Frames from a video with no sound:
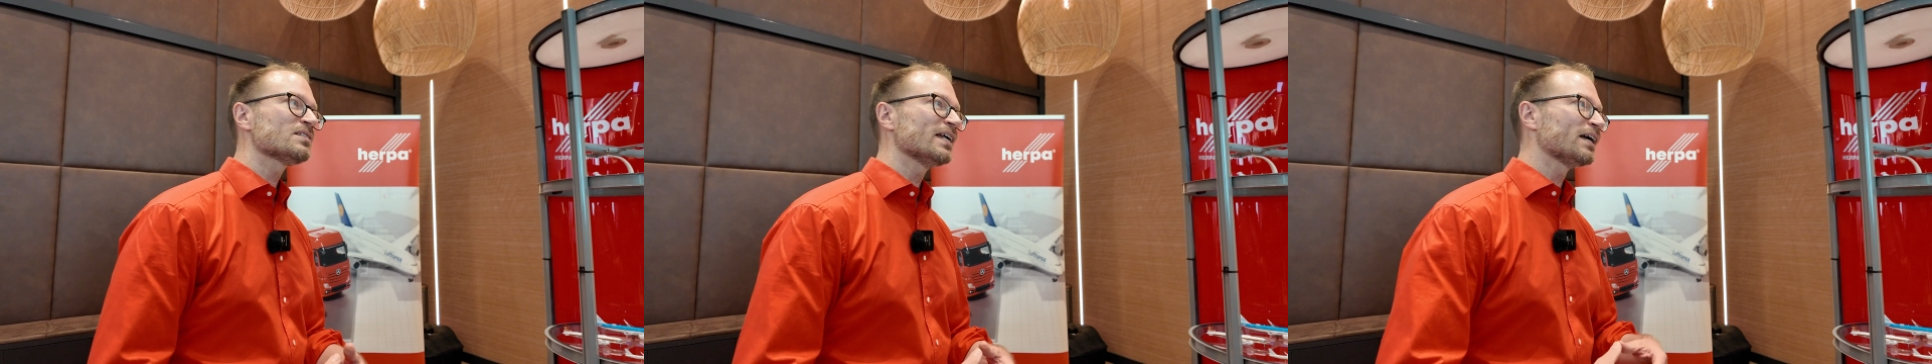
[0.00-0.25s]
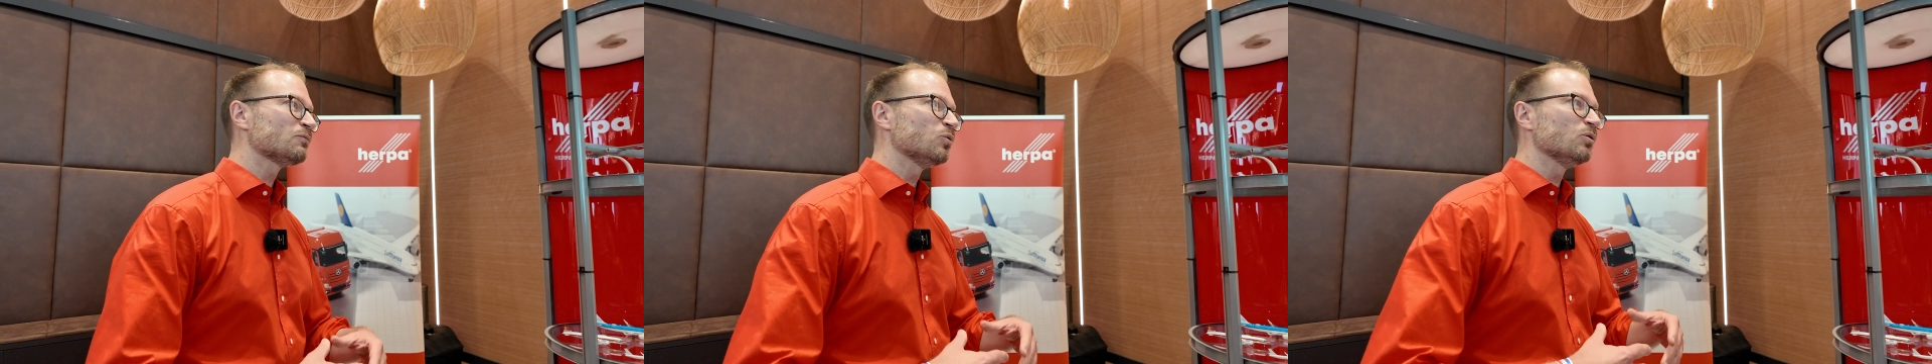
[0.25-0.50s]

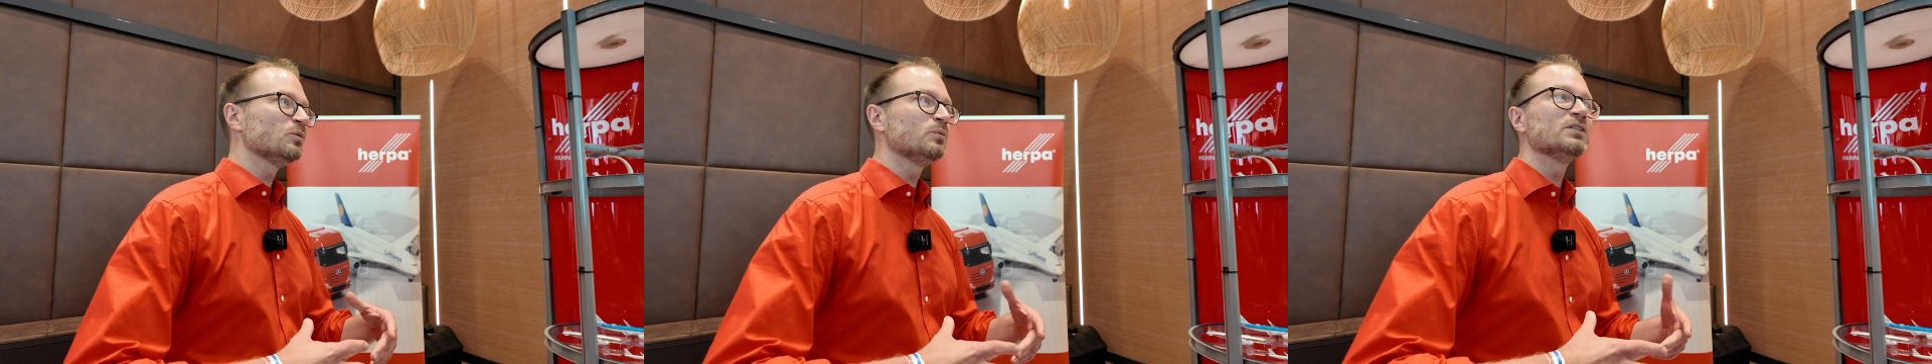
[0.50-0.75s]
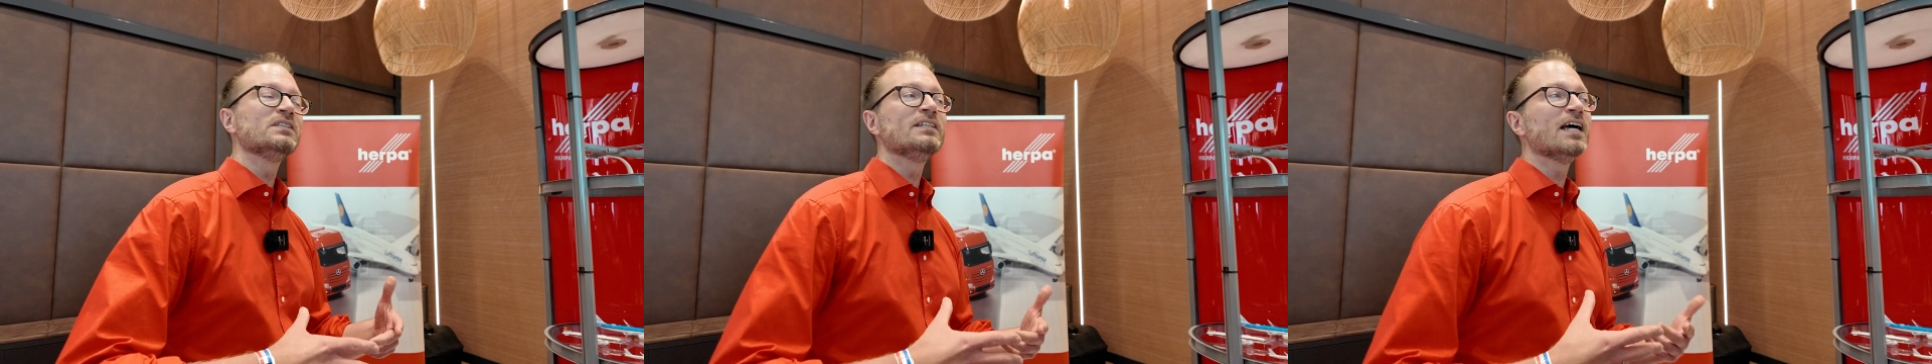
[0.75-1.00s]
that we
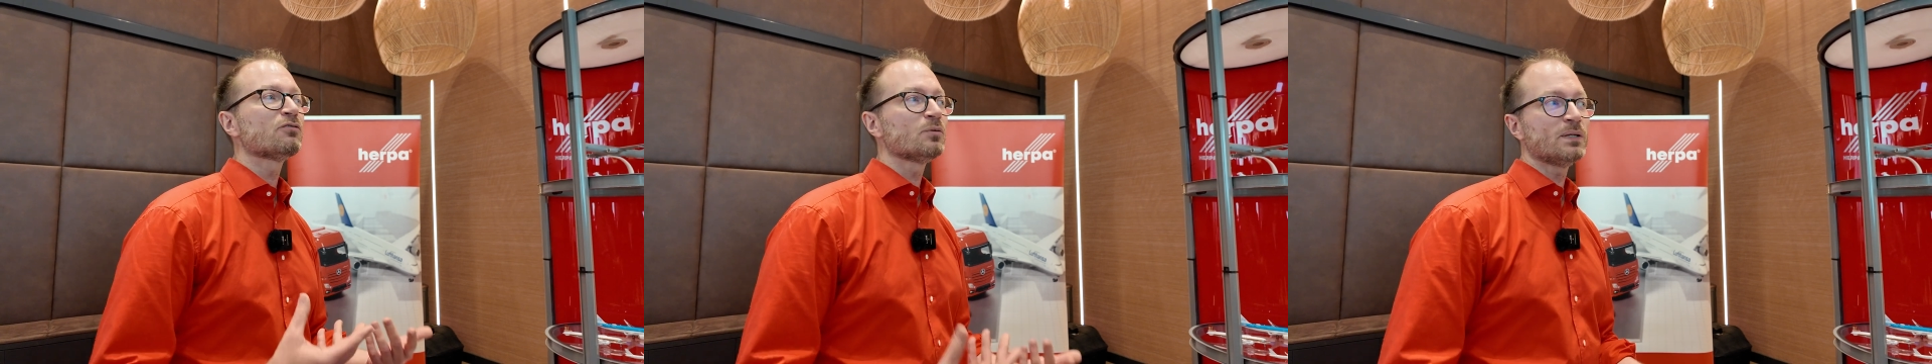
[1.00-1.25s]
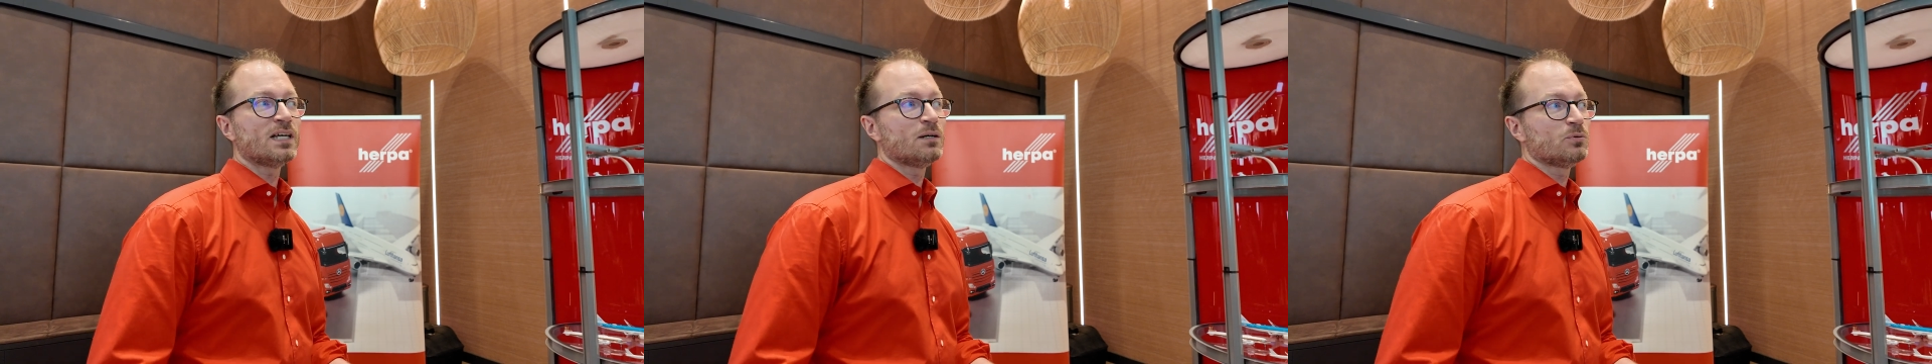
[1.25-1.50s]
would never
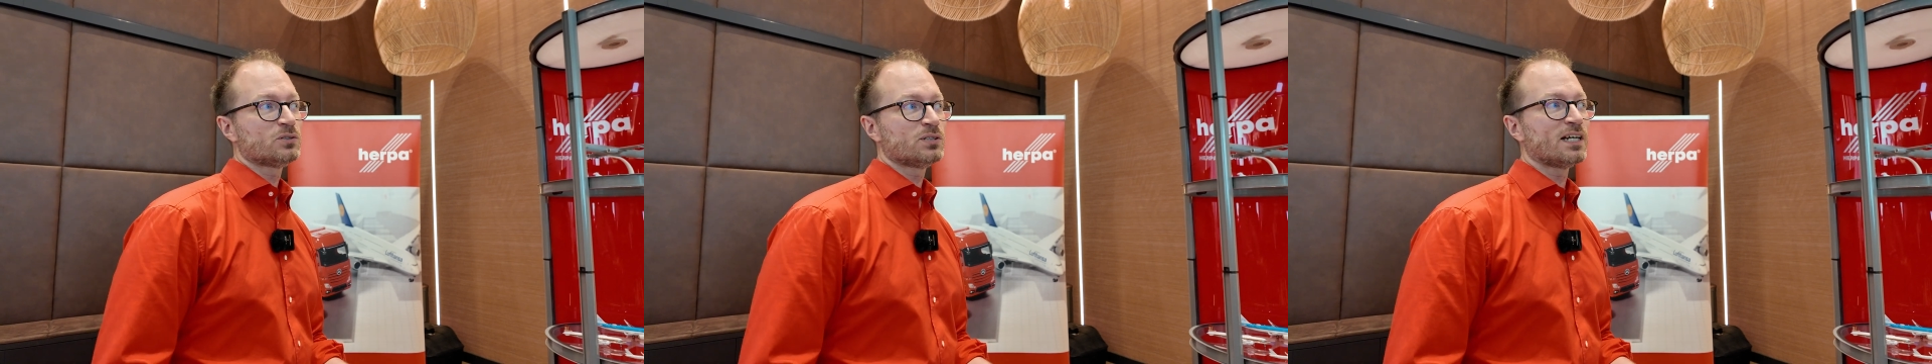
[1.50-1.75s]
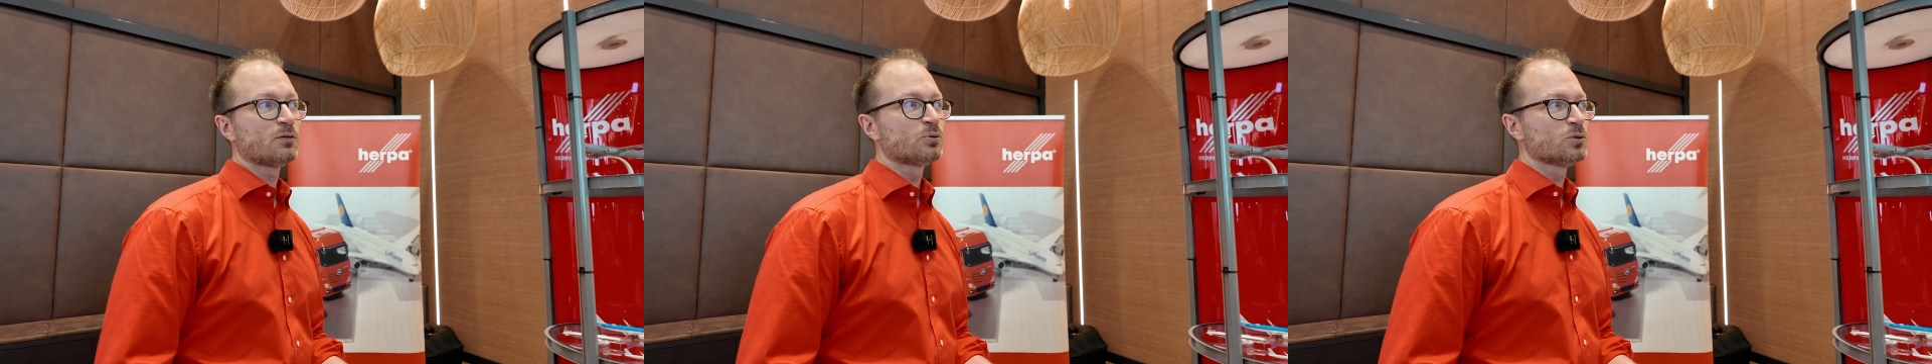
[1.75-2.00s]
be able to
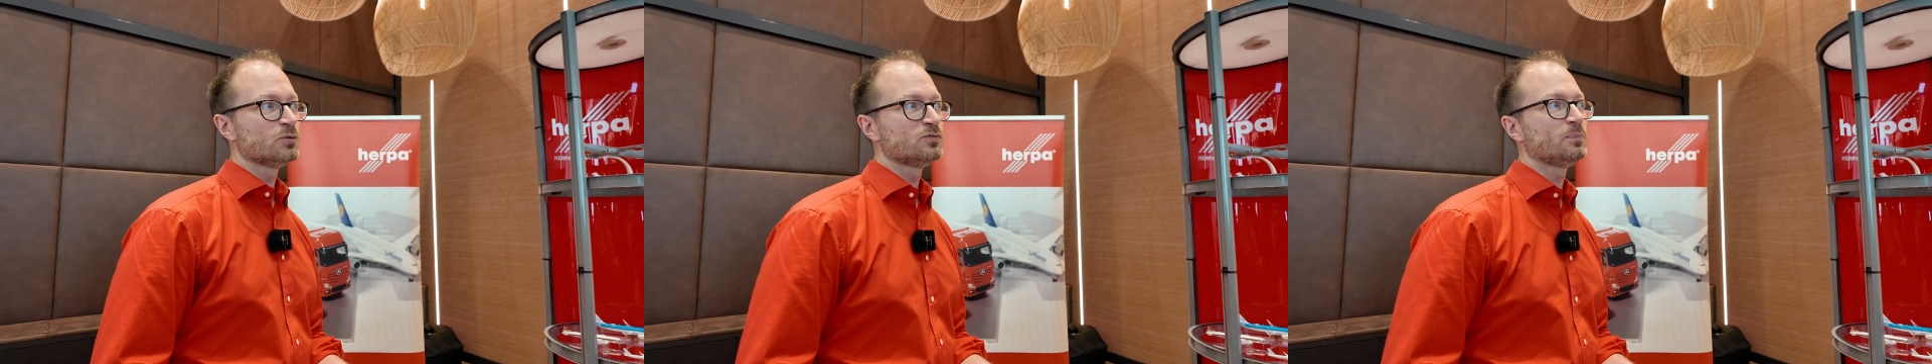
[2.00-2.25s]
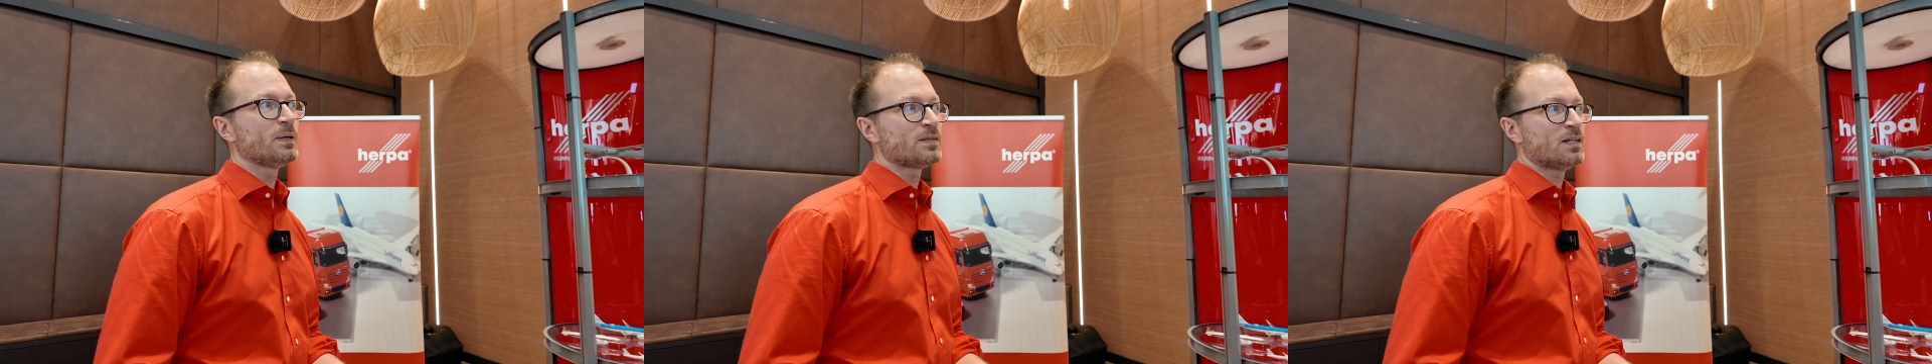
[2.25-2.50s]
get
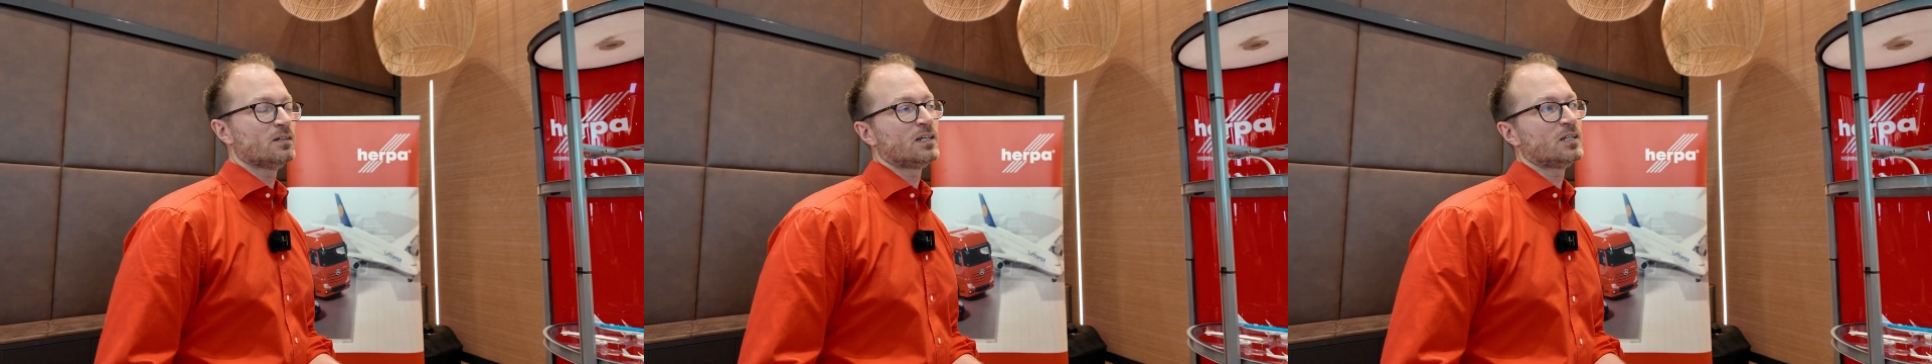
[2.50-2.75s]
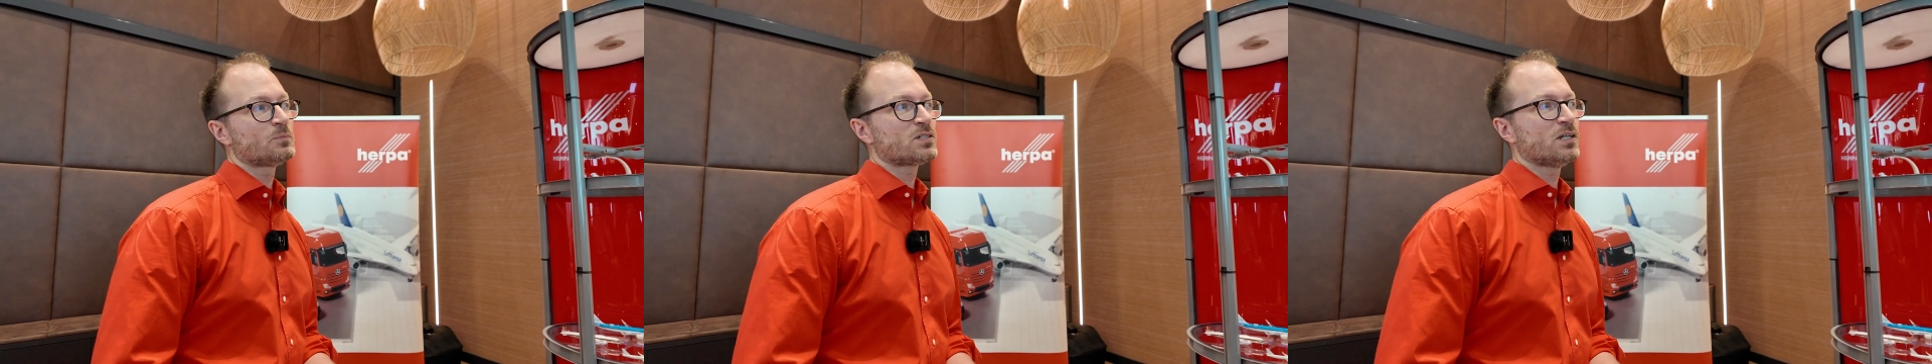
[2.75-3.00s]
approved by the
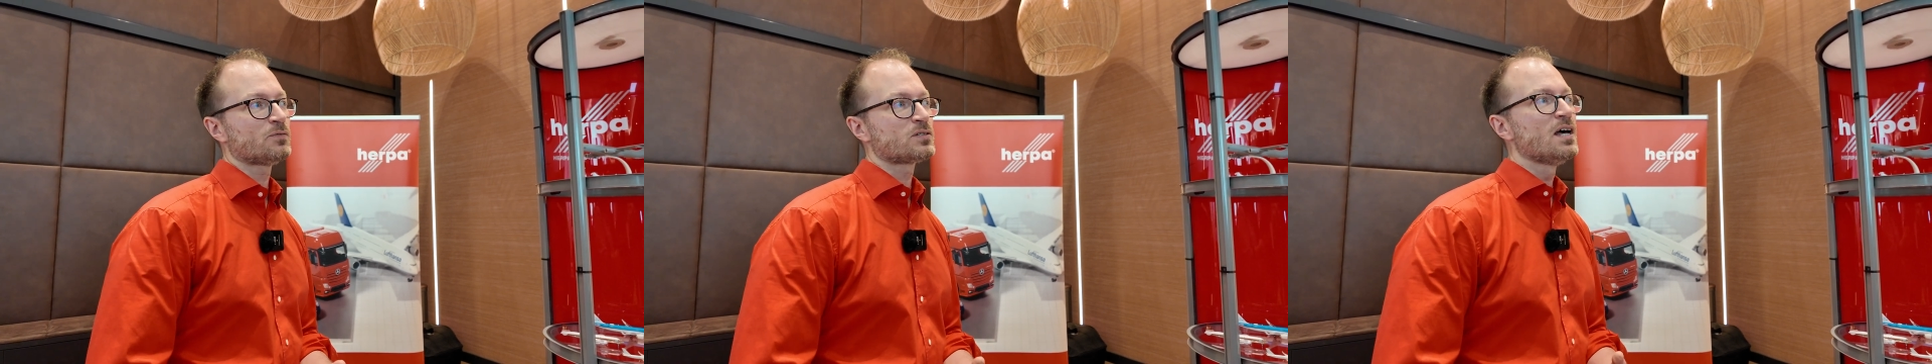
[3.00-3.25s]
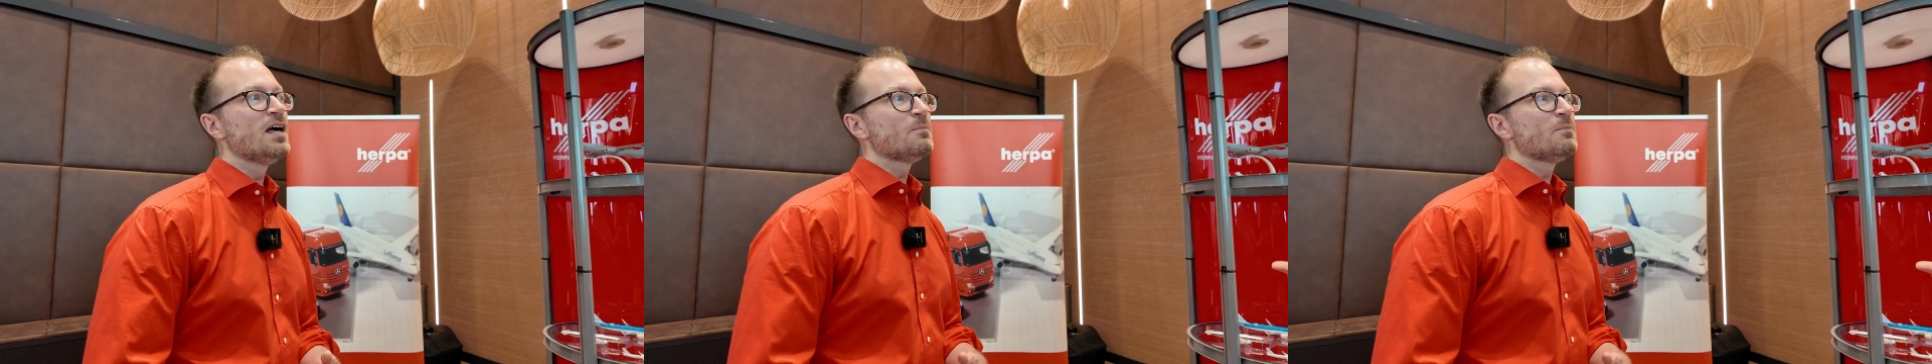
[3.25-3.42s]
airline themselves,